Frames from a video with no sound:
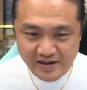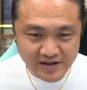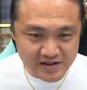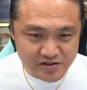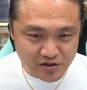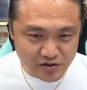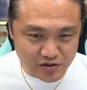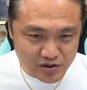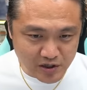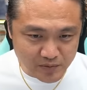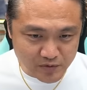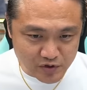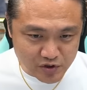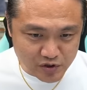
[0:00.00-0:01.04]
it's going to
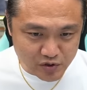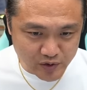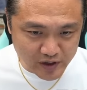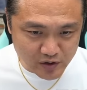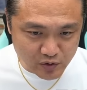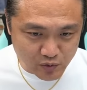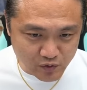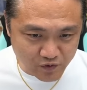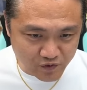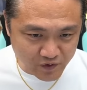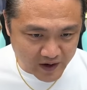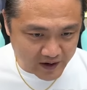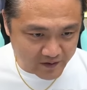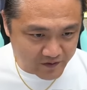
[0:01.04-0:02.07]
drop to
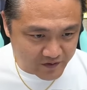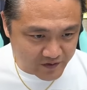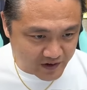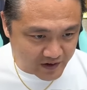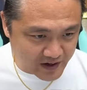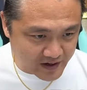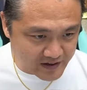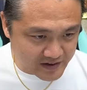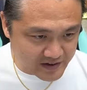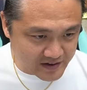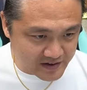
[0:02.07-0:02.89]
325, all right?